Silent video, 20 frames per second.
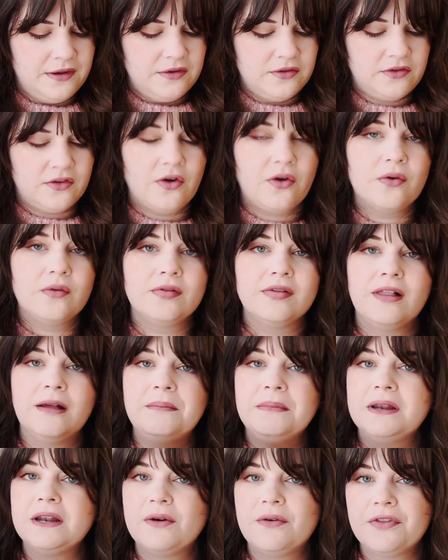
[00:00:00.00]
So, let
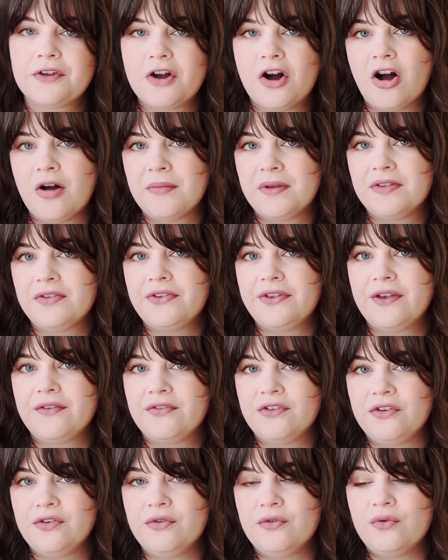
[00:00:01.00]
me know in the comments
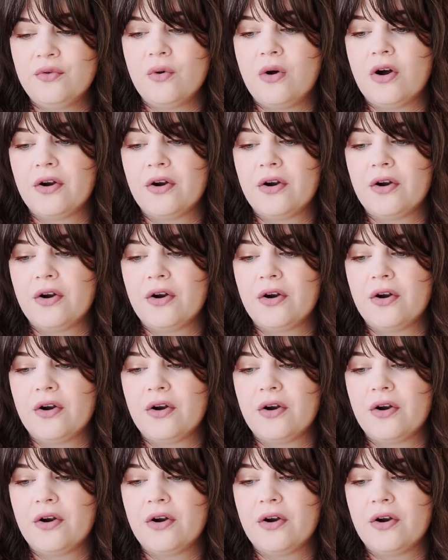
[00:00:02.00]
if you